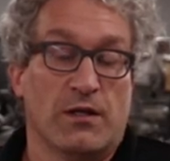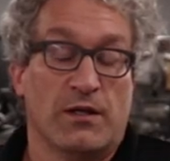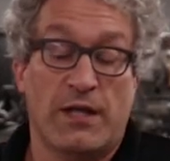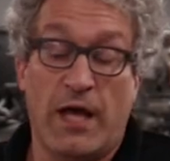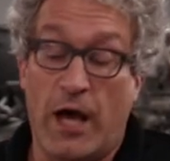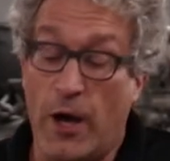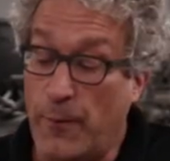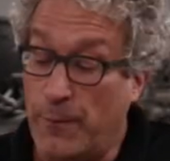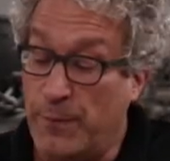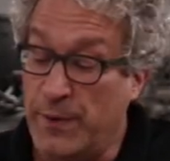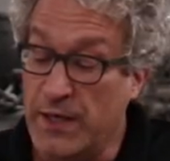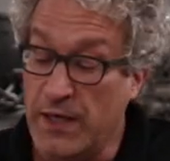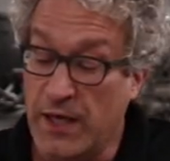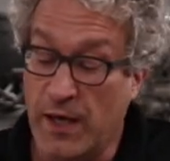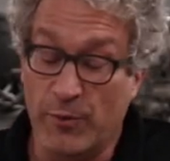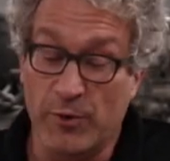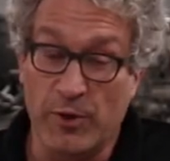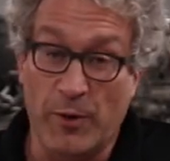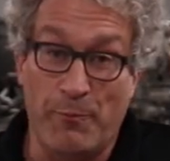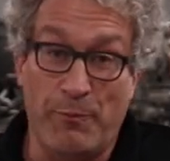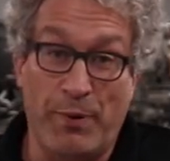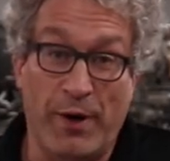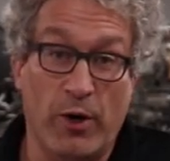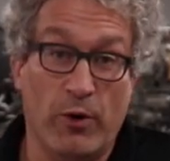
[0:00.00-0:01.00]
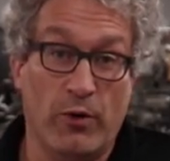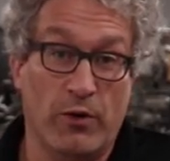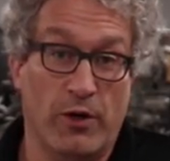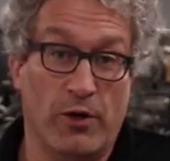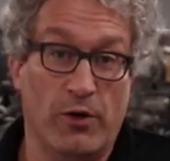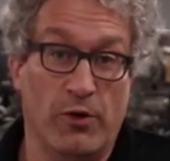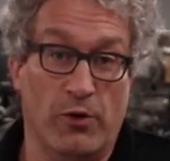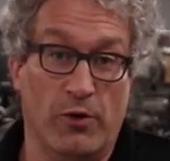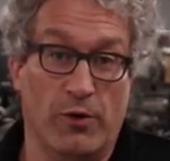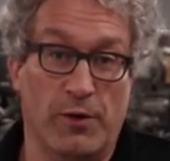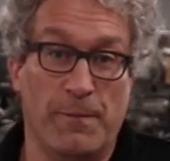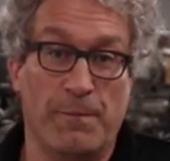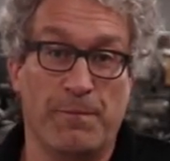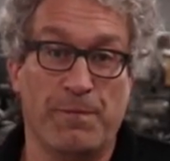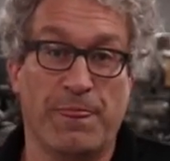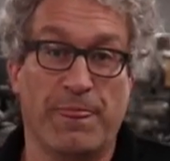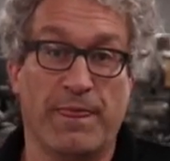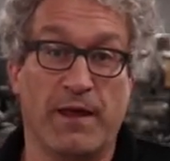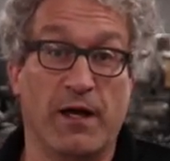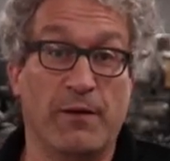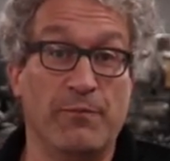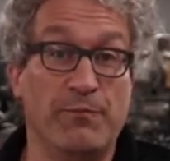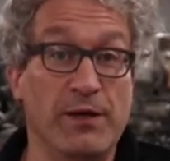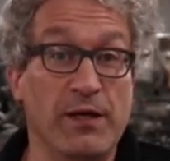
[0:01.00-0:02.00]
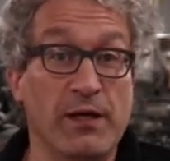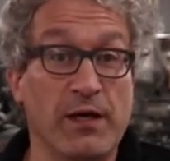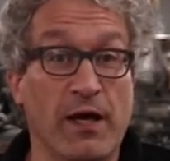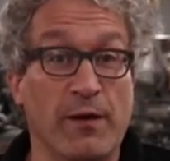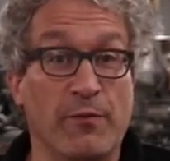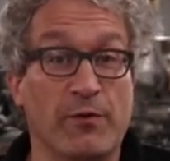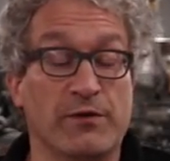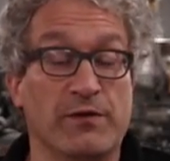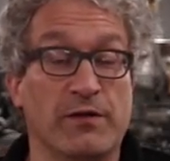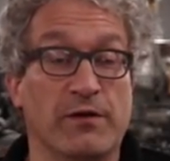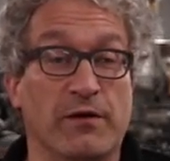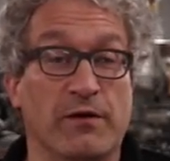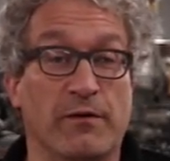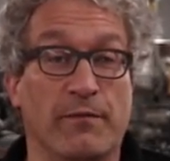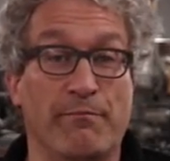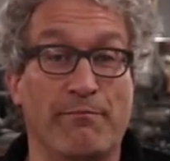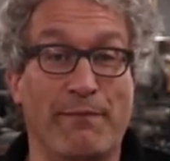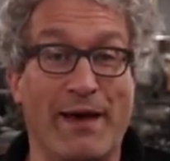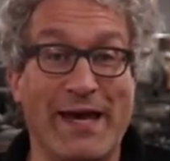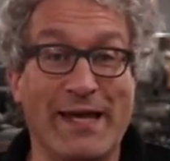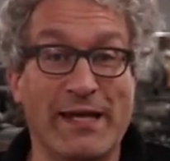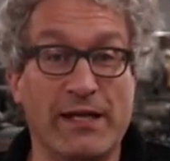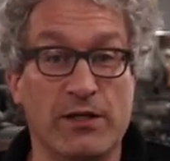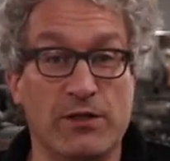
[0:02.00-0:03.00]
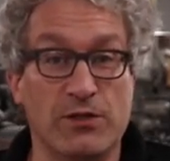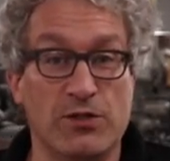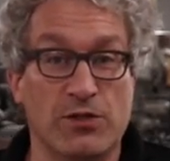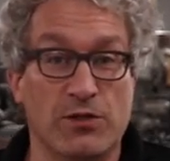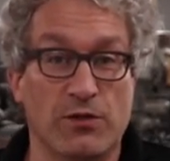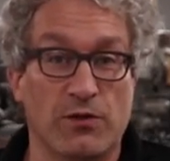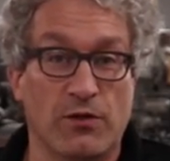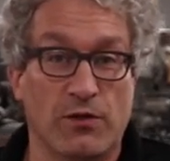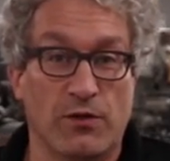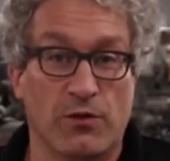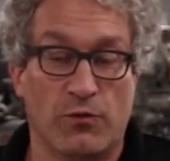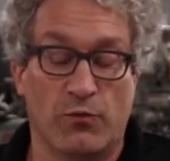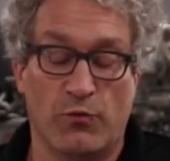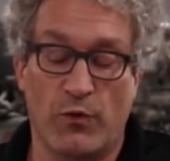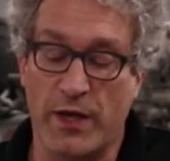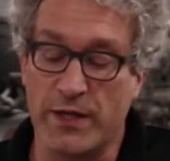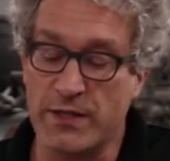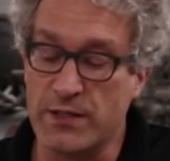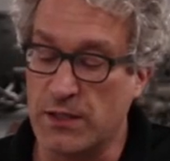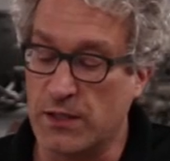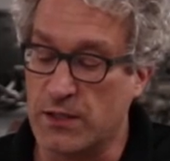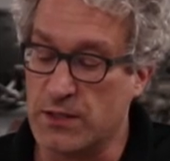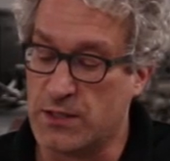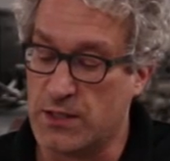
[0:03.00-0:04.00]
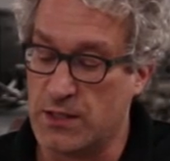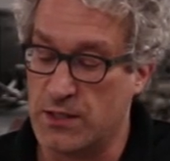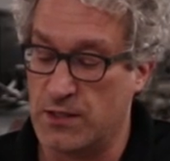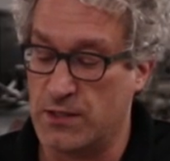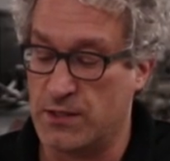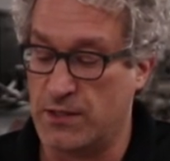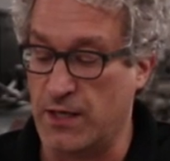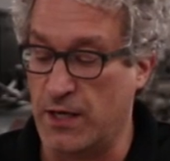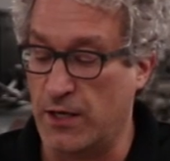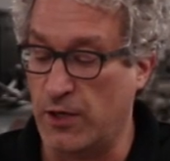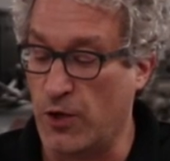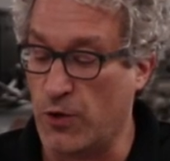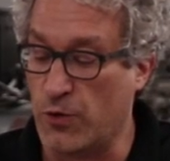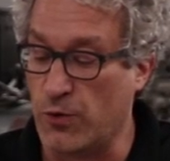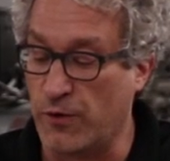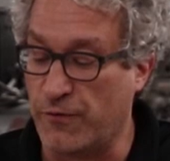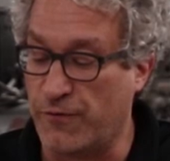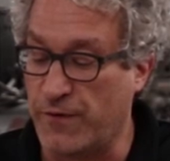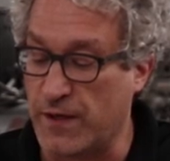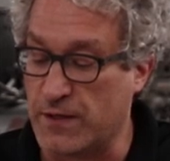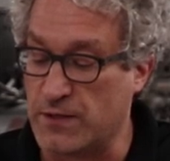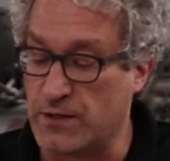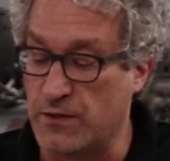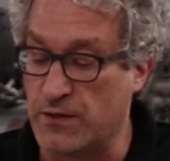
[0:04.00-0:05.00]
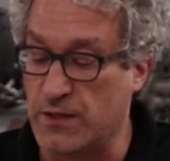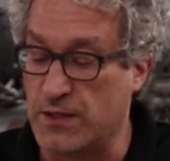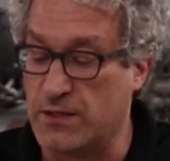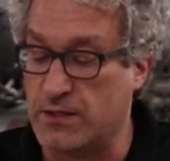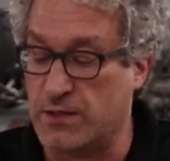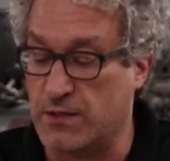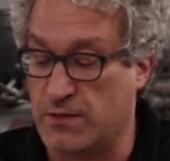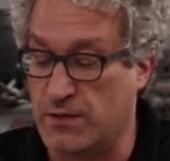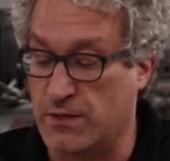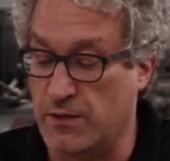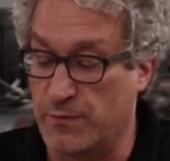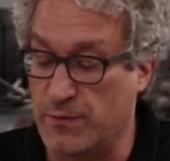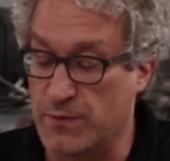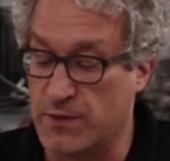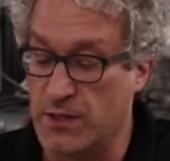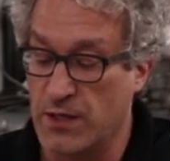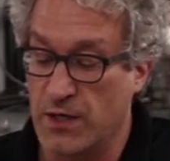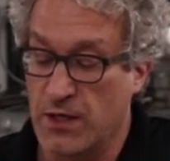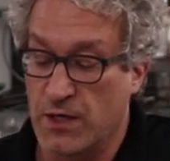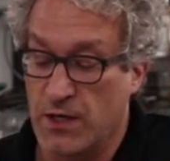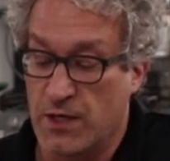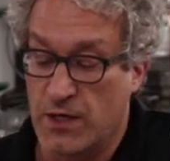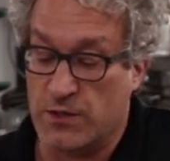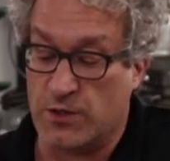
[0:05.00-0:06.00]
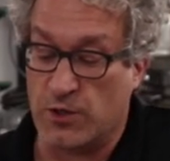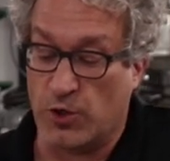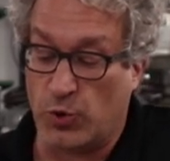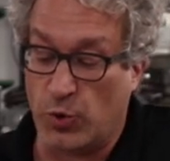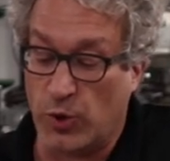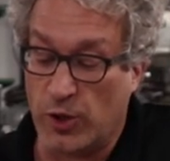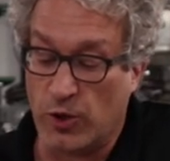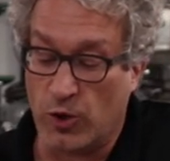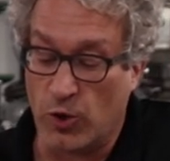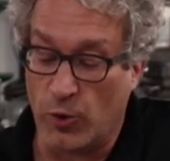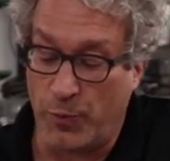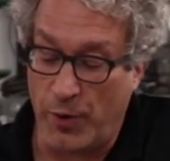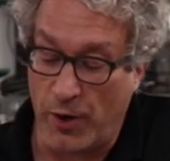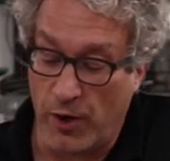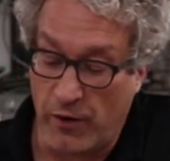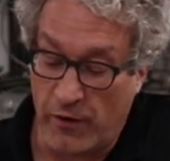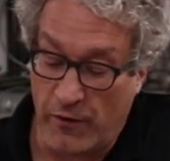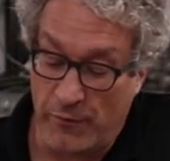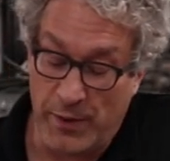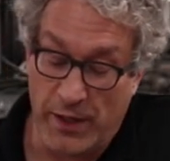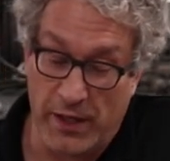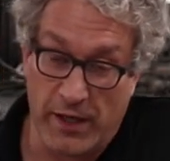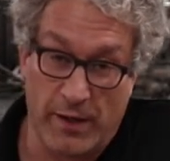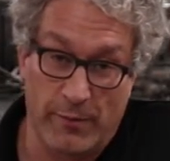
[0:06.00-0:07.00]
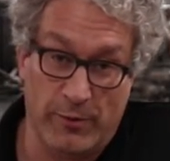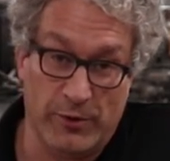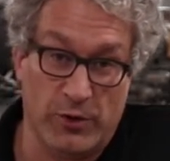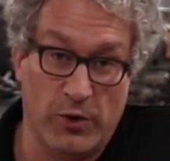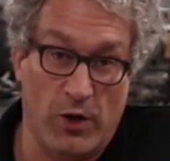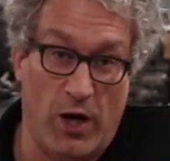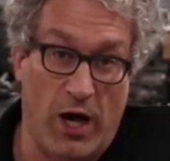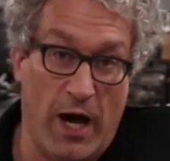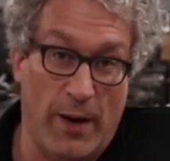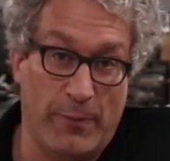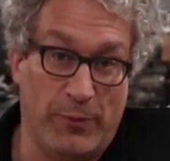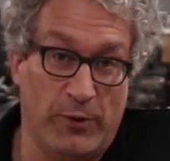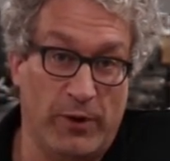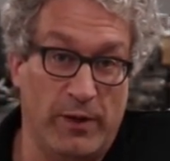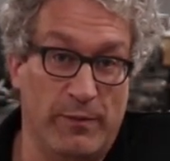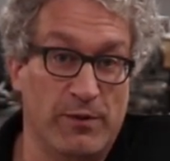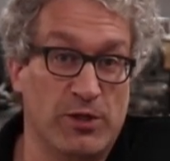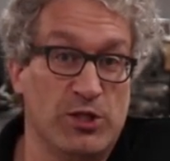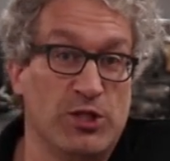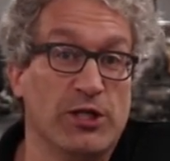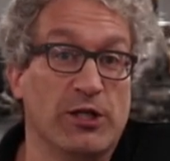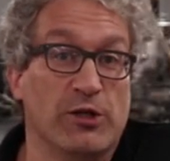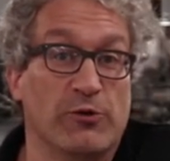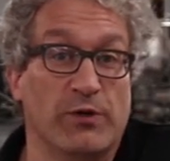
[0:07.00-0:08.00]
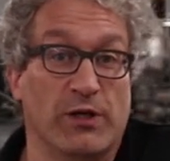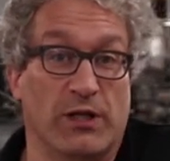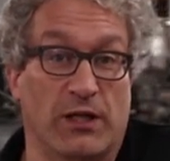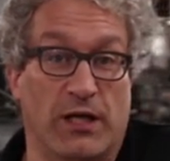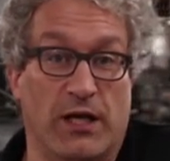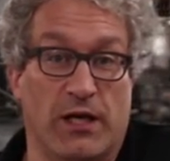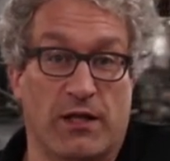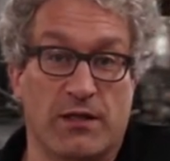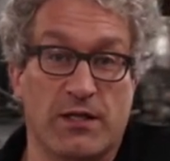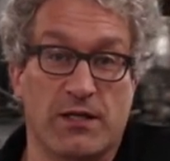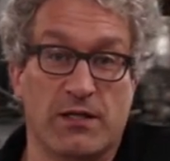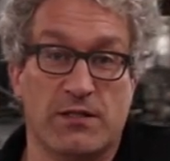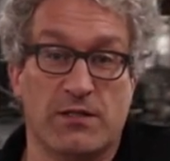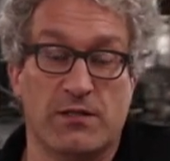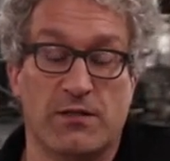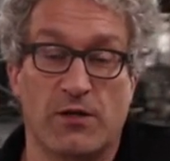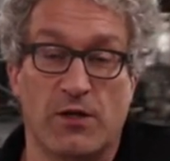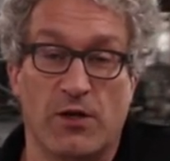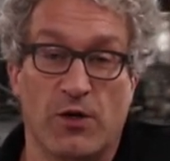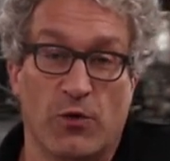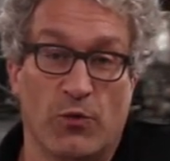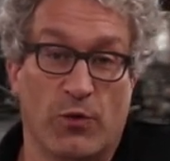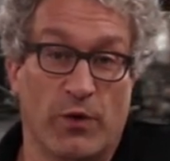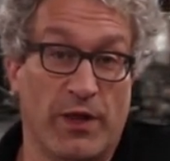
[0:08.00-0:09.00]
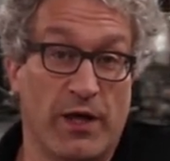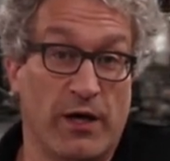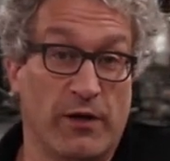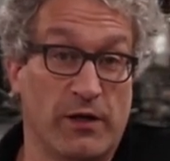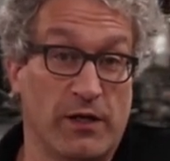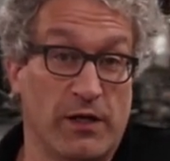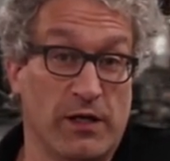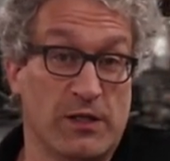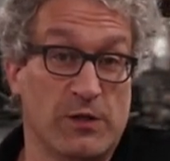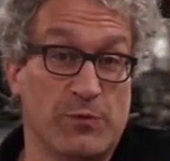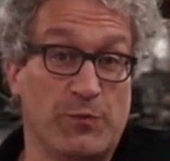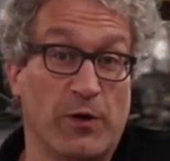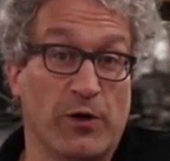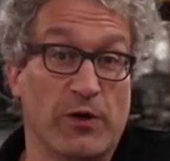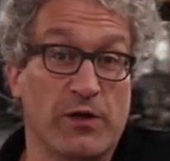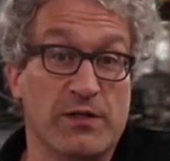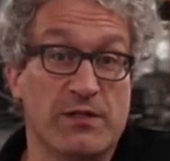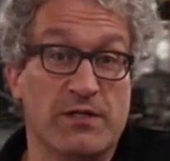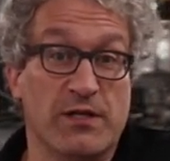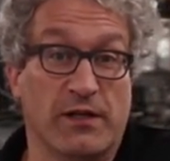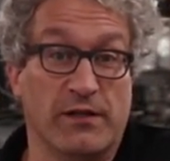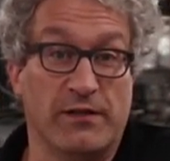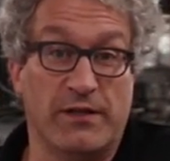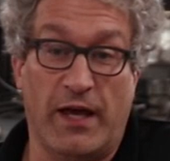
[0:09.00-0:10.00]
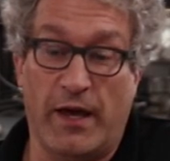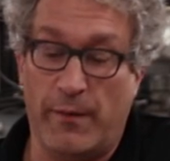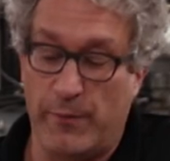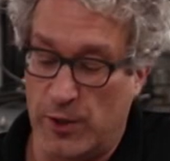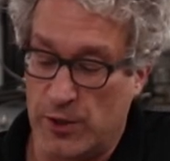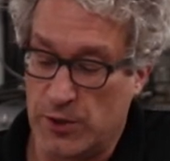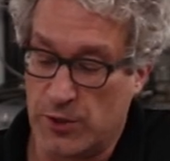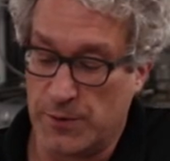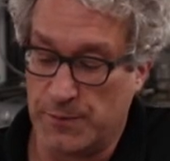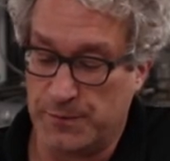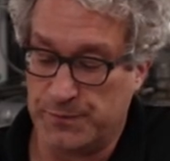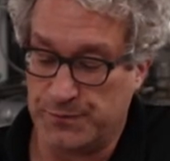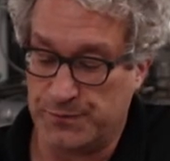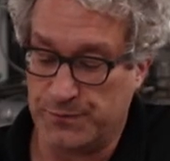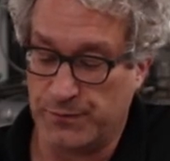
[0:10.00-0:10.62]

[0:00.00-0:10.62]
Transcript: Now, being able to bear load and being able to manage resonances and other effects on these systems is a critical part of being able to operate machinery like this without it experiencing damage.